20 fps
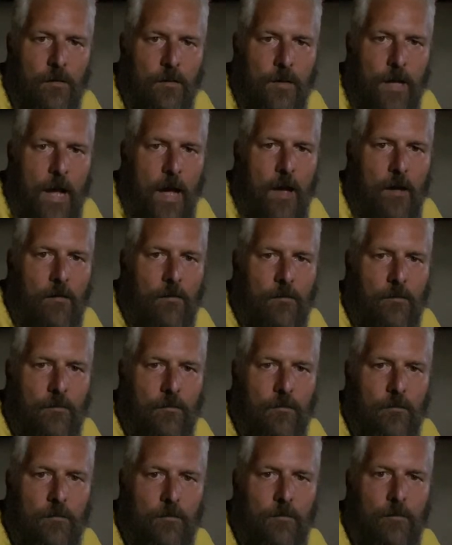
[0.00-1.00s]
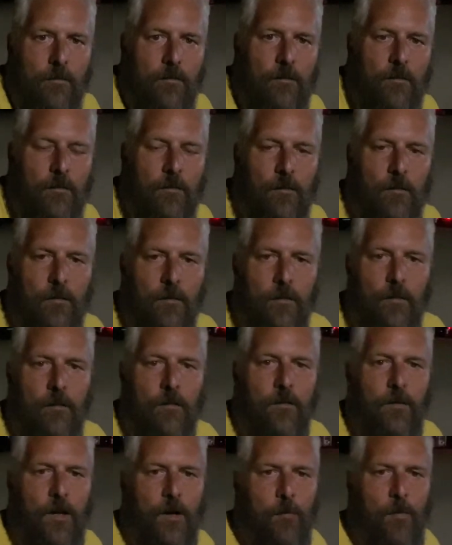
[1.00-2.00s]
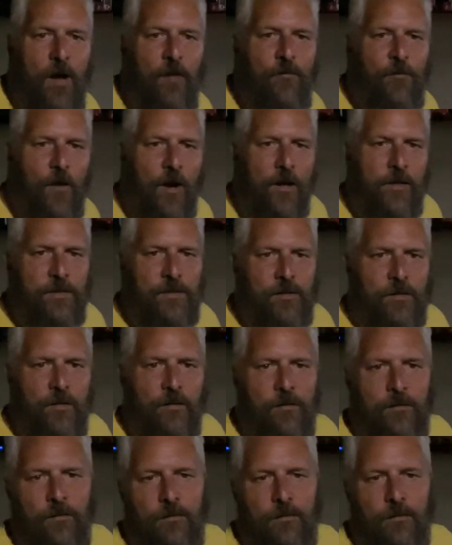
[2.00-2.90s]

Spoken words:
Yeah. They're my friends.